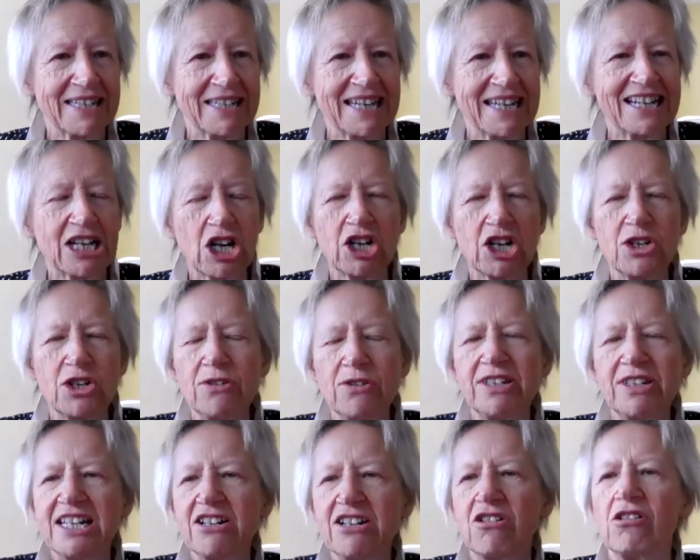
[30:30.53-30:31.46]

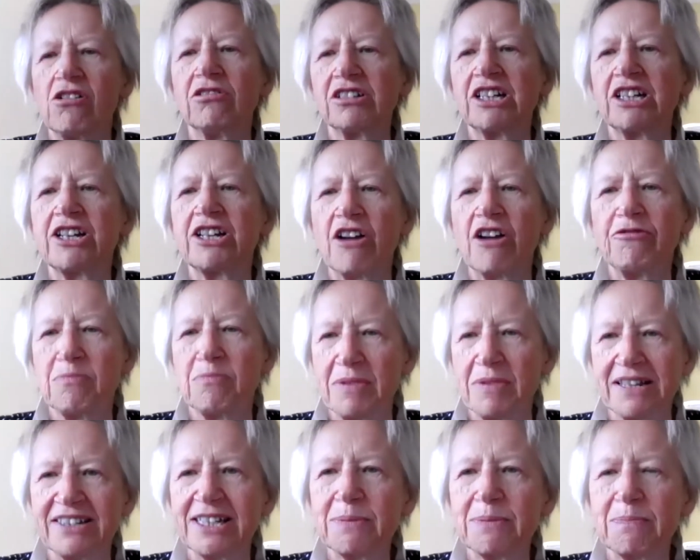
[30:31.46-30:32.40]
including on
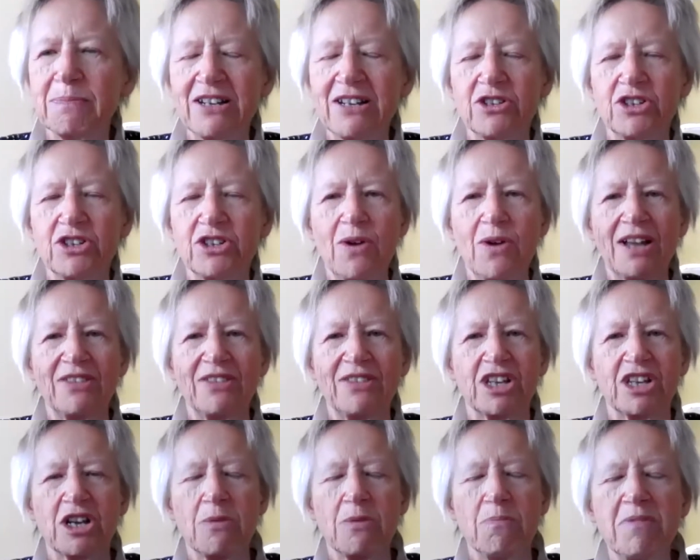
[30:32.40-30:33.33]
governments, because you had the
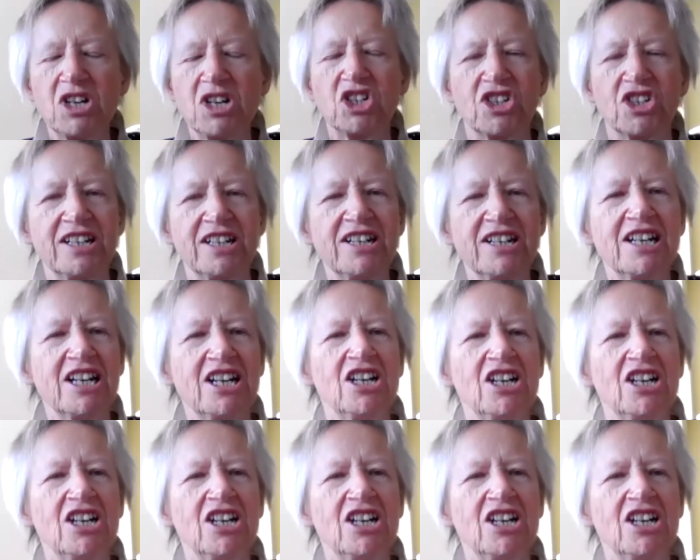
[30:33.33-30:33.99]
Commission